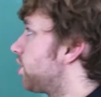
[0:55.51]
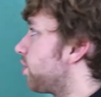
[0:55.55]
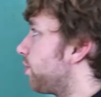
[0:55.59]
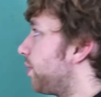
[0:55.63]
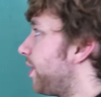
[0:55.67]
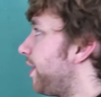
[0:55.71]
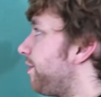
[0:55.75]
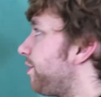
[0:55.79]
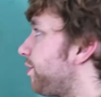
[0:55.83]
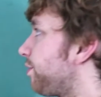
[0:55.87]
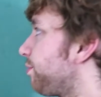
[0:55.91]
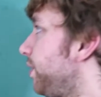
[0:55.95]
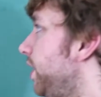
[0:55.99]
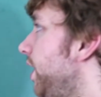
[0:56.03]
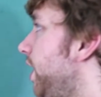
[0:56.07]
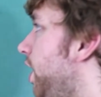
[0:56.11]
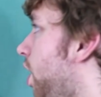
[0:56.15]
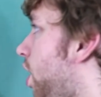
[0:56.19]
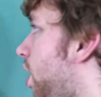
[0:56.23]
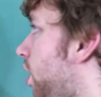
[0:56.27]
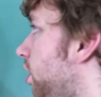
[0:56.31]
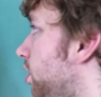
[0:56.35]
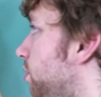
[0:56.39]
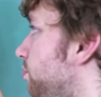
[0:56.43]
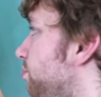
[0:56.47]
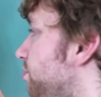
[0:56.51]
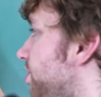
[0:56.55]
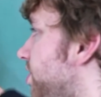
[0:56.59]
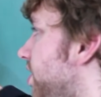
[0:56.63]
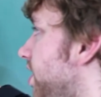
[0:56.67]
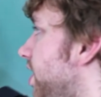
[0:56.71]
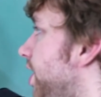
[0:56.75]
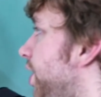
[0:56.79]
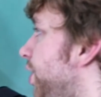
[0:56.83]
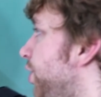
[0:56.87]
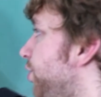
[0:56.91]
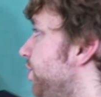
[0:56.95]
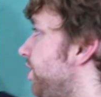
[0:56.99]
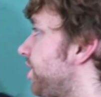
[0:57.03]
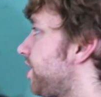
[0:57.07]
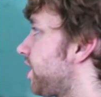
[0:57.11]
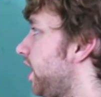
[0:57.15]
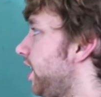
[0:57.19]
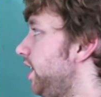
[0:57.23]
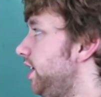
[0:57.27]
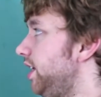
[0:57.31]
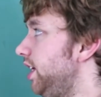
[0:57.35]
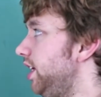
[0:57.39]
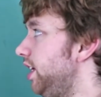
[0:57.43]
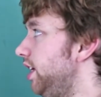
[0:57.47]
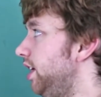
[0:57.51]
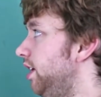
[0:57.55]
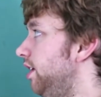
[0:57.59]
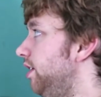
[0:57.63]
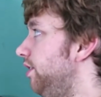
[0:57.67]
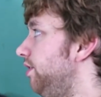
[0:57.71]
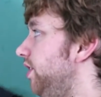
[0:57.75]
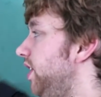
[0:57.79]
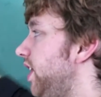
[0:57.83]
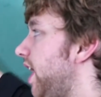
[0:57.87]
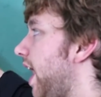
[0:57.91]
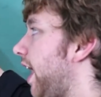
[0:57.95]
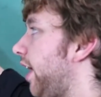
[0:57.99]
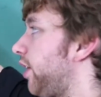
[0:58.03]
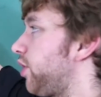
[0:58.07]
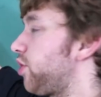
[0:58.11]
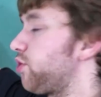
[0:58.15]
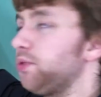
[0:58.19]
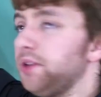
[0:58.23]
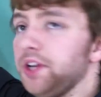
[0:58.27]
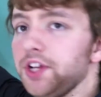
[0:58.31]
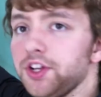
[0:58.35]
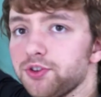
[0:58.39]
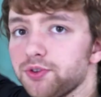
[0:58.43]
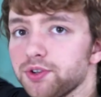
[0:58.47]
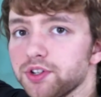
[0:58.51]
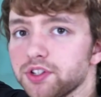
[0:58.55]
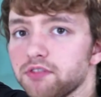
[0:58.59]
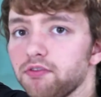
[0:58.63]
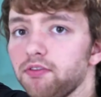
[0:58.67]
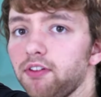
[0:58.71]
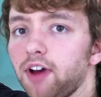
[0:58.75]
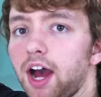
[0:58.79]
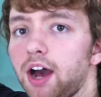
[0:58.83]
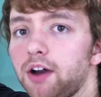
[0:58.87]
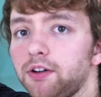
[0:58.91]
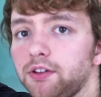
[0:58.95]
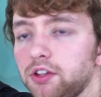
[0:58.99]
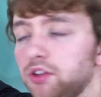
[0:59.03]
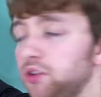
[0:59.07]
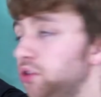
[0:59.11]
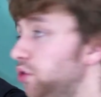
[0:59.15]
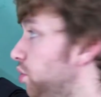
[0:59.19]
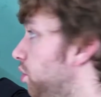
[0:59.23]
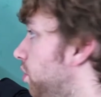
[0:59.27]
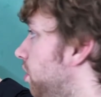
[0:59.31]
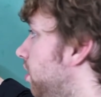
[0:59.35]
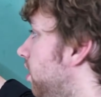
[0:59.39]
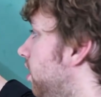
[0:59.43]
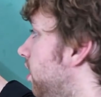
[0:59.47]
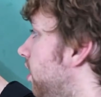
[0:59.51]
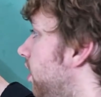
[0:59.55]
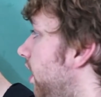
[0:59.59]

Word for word: So we have three columns, the interest ID, the actual interest value,